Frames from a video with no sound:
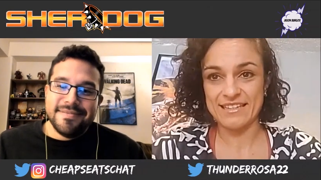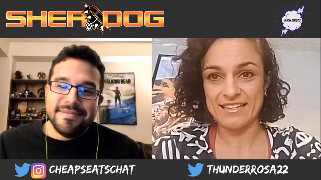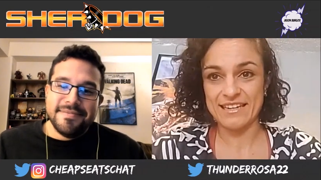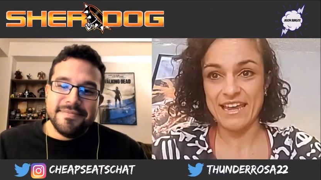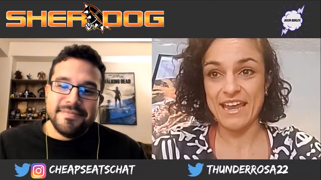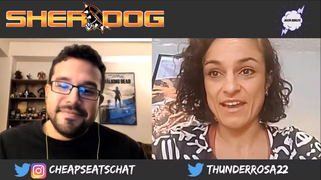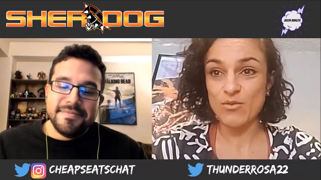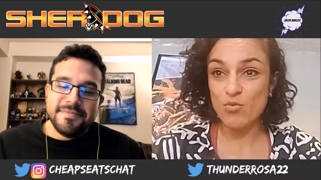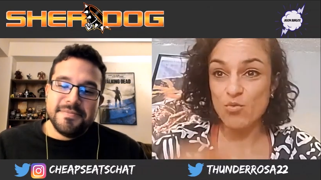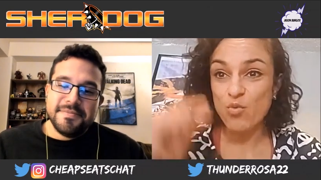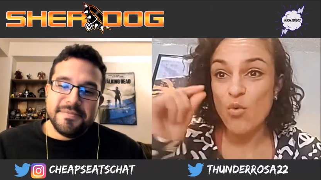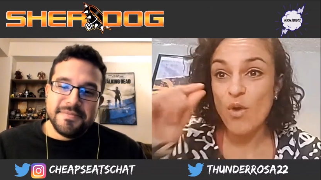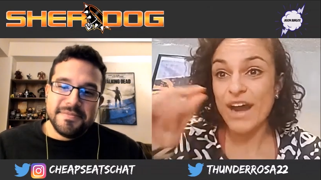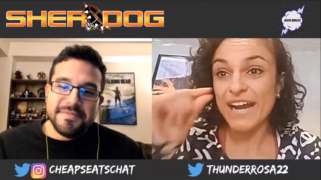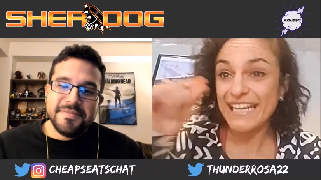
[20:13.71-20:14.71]
Speaker 1: And
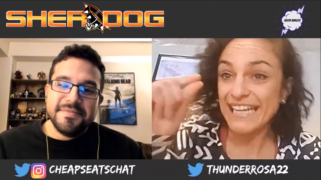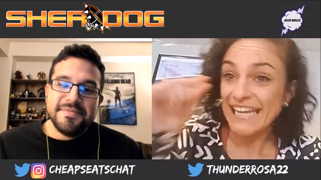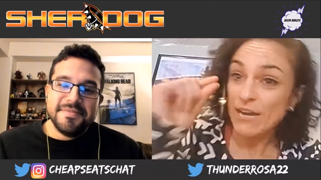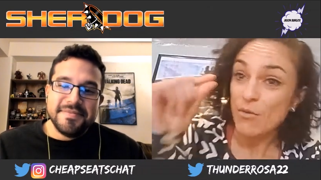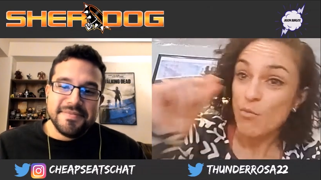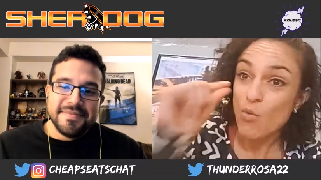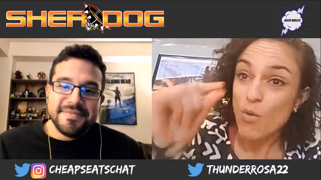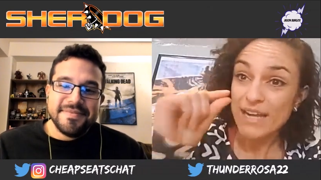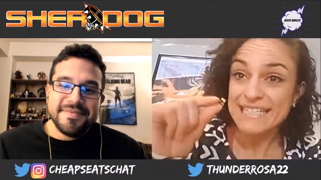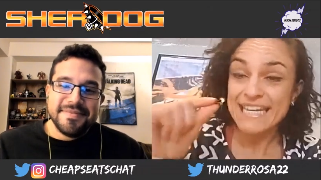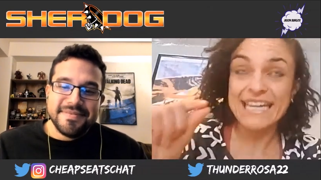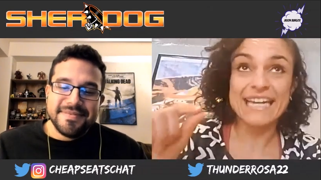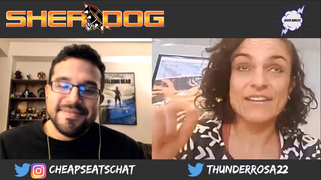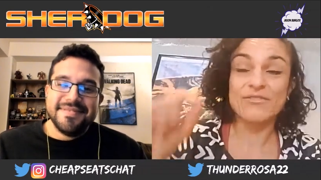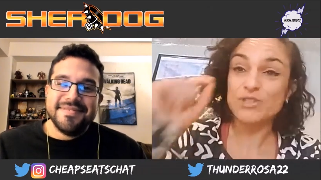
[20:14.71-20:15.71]
one in one second,
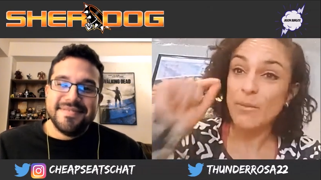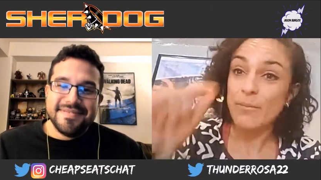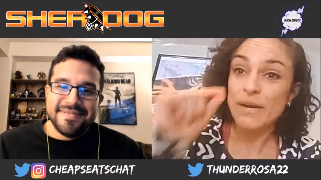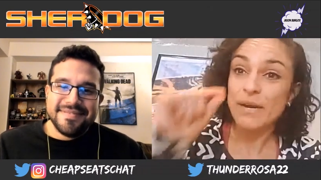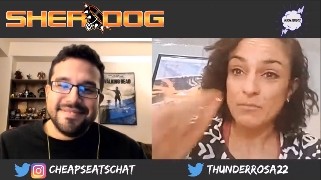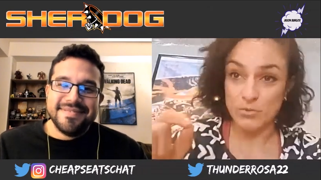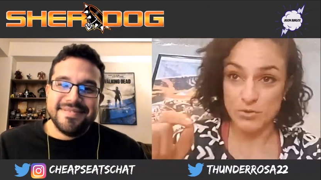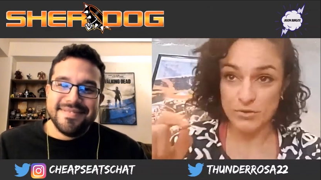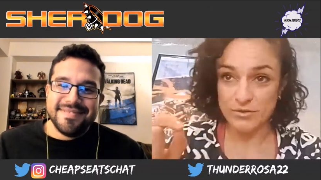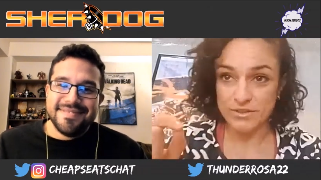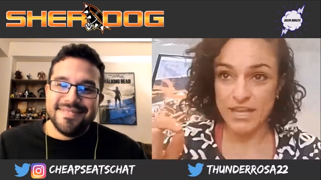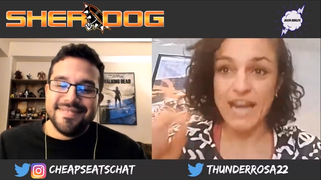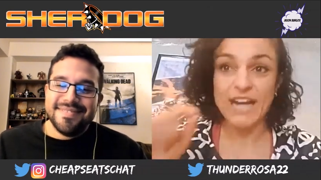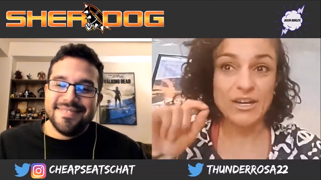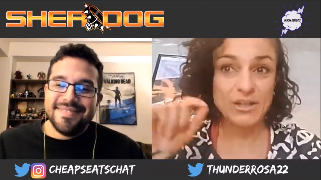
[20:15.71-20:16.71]
if somebody moves,
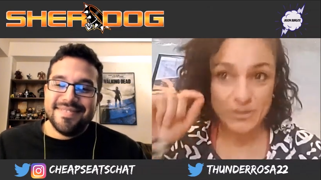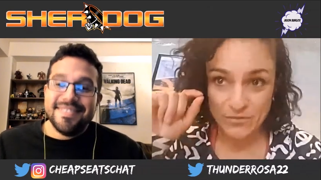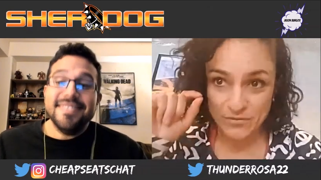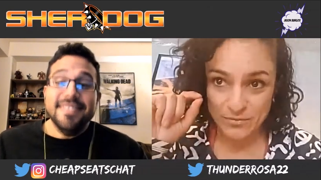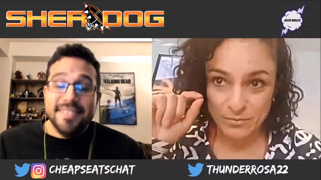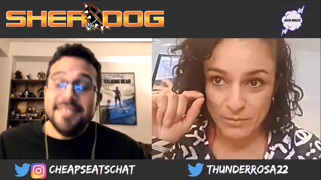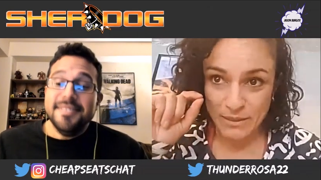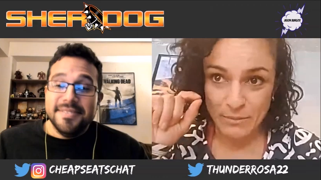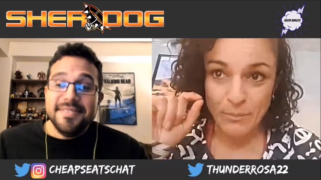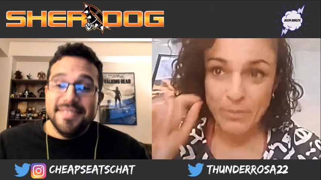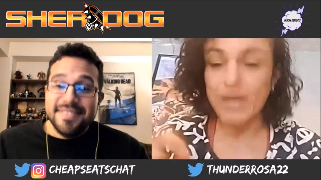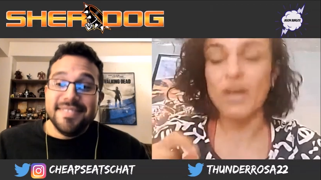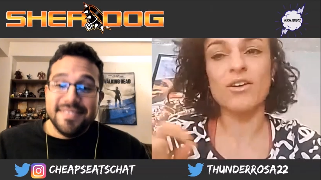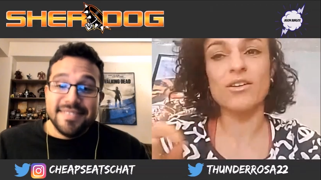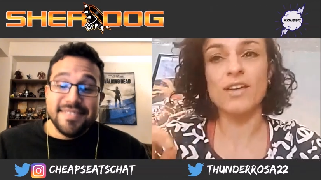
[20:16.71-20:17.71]
I could have been
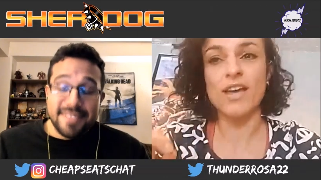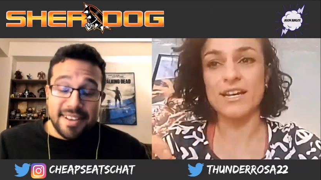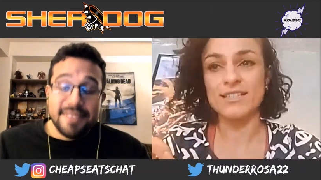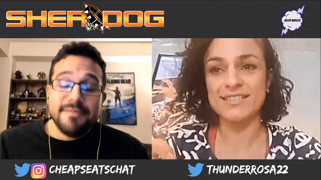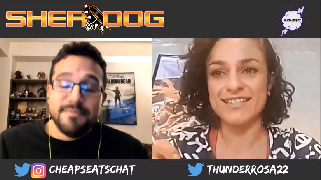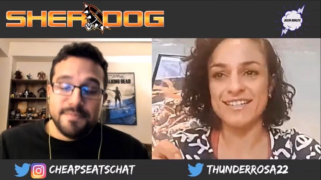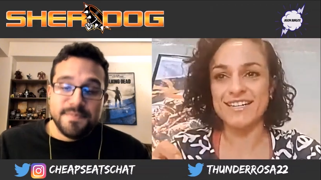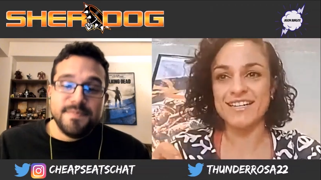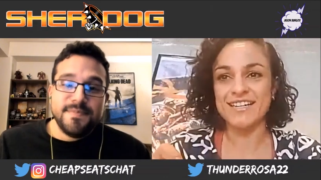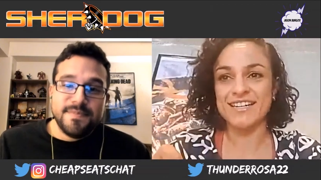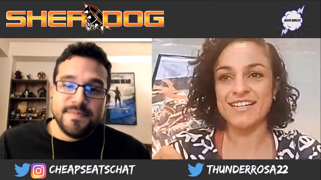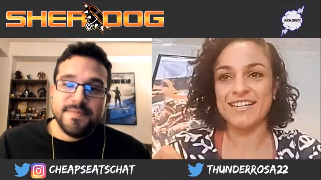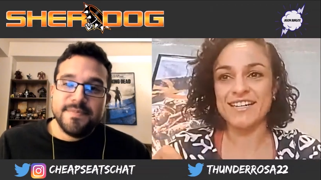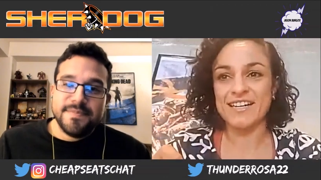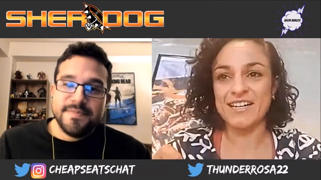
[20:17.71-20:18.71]
paralyzed. Yeah.
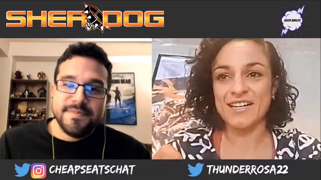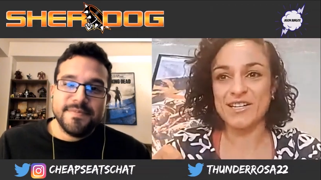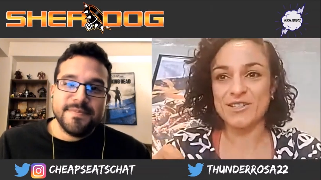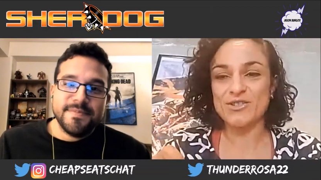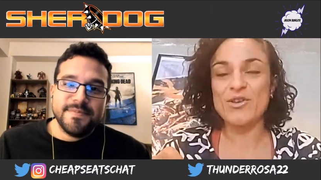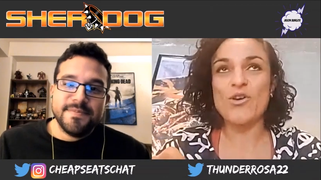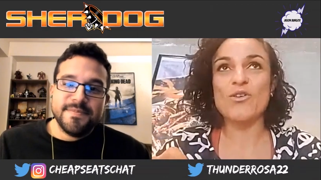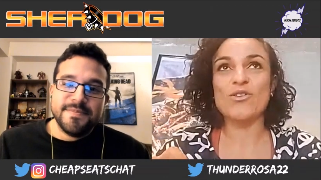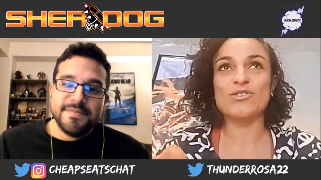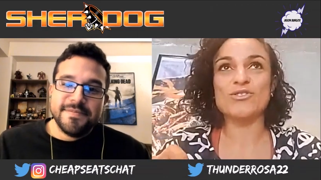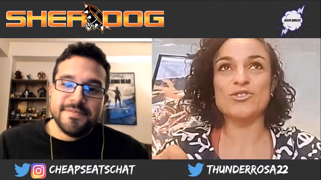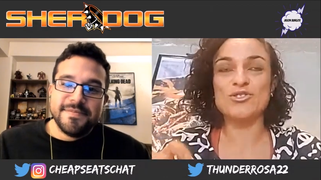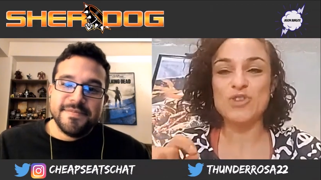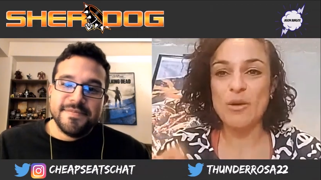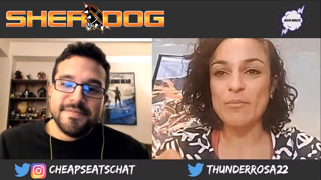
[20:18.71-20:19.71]
So just
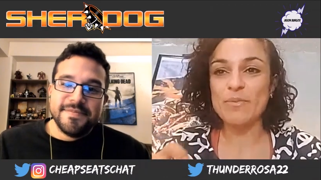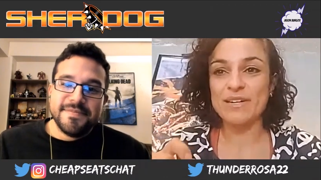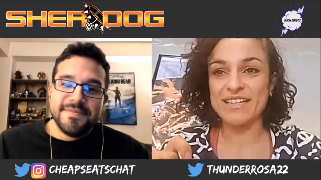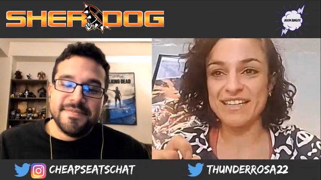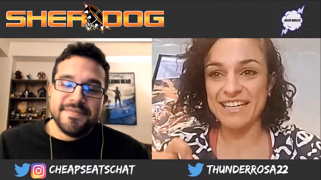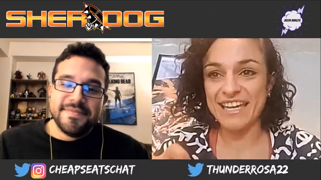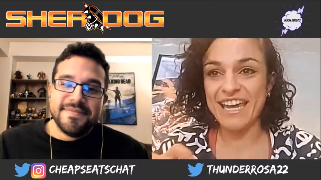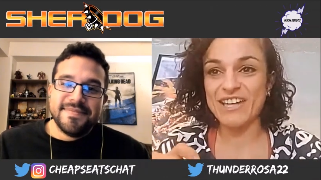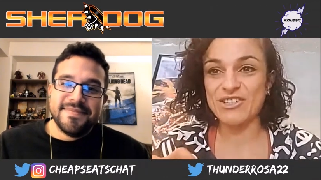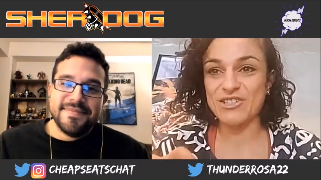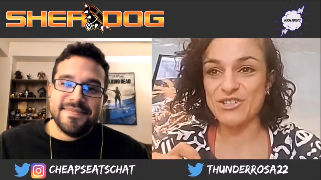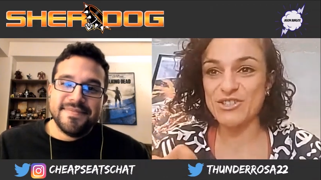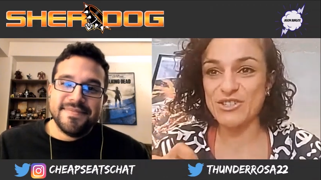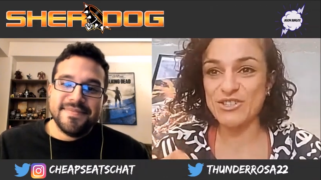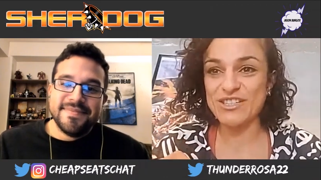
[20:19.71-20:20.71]
jumping in the cage is
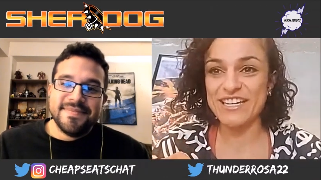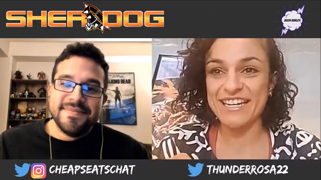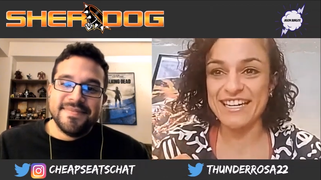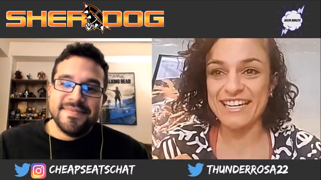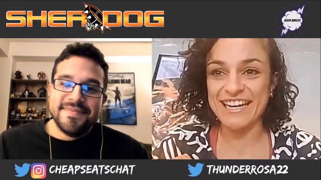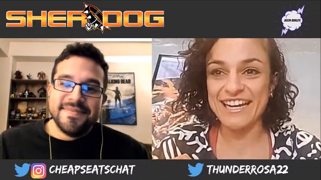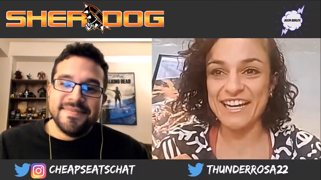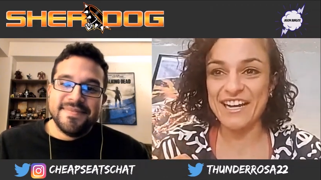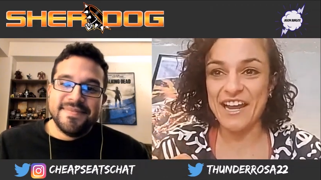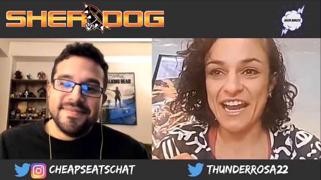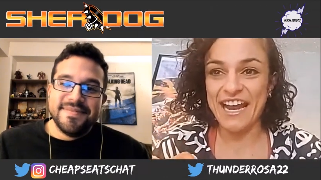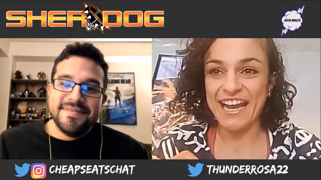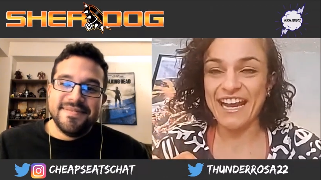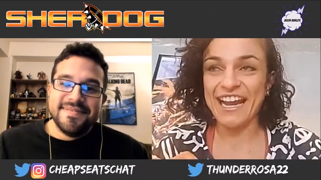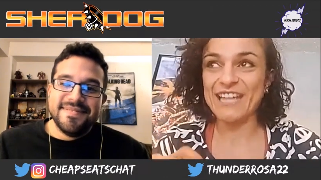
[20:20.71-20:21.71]
just like
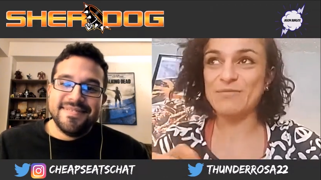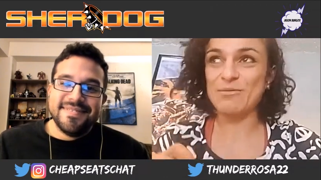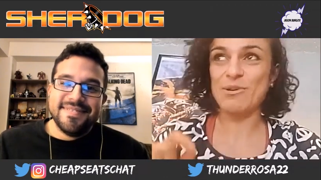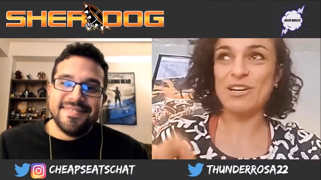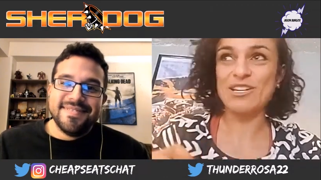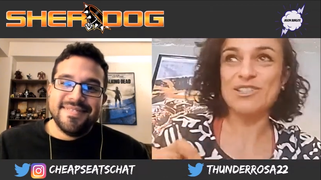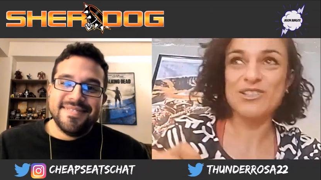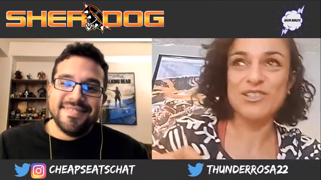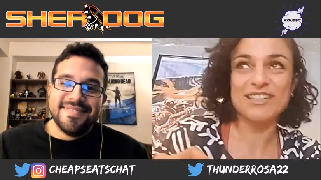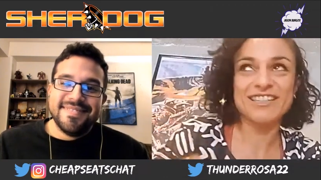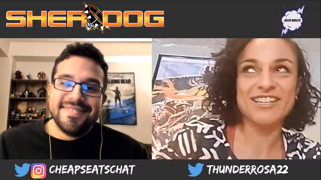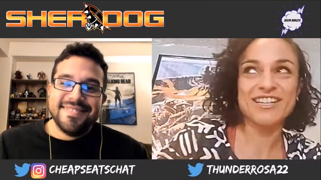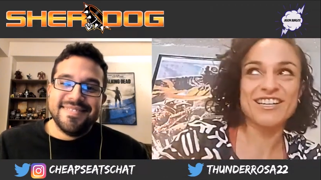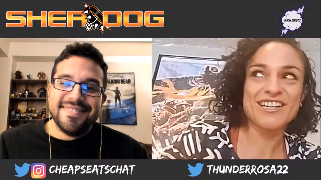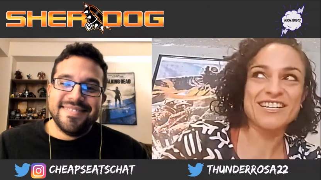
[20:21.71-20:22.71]
exponentially
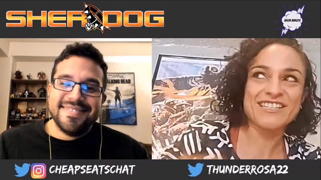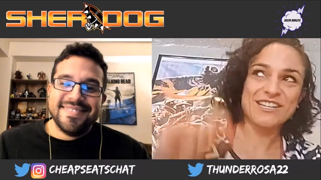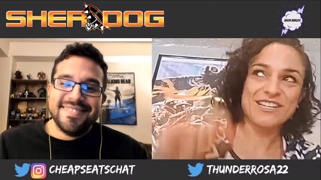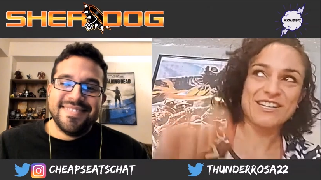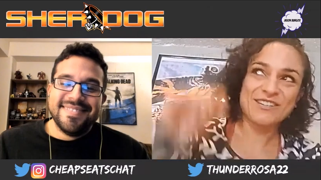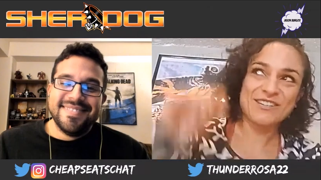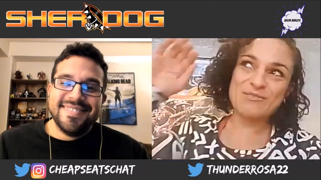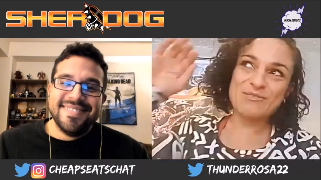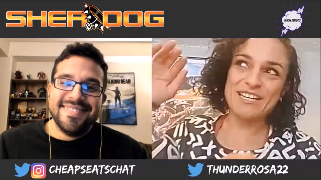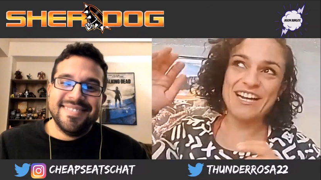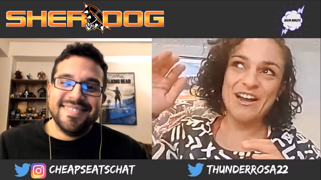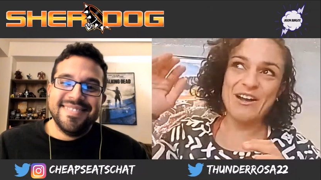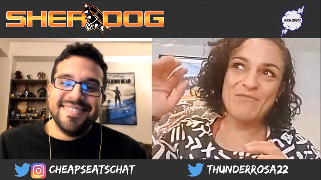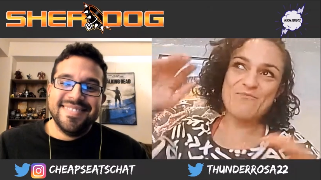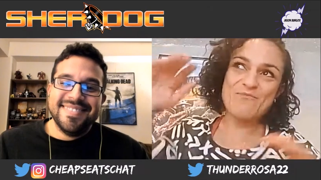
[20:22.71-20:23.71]
ten times like
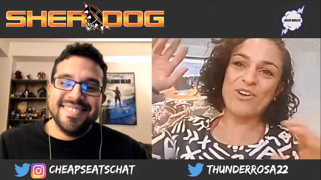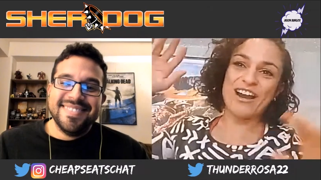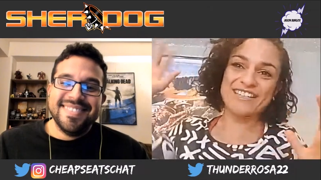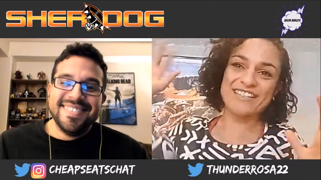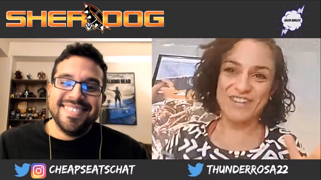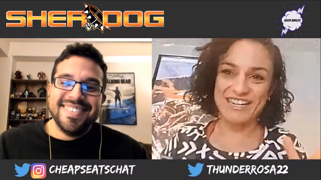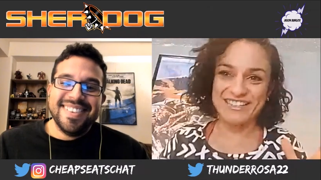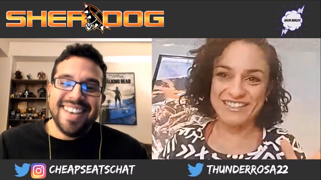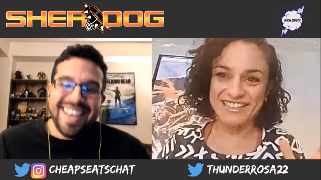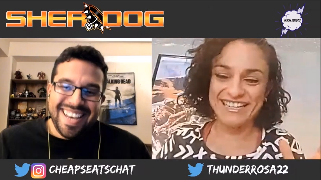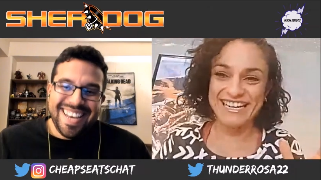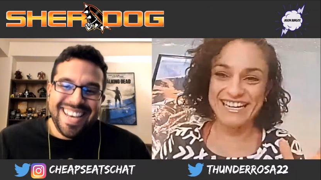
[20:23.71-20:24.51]
more adrenaline.